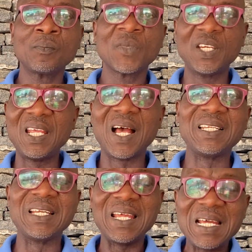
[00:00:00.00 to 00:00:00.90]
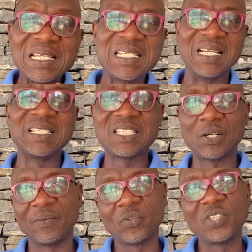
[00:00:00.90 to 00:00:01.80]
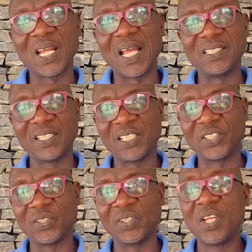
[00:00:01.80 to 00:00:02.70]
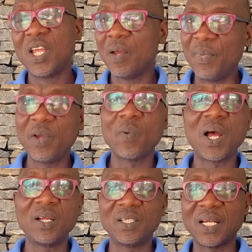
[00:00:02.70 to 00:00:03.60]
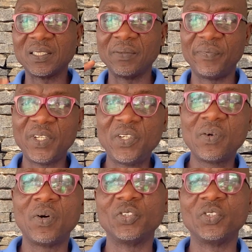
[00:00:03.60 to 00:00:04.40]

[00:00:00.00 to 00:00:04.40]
They are the agents of socialization. Meanwhile, there's a video on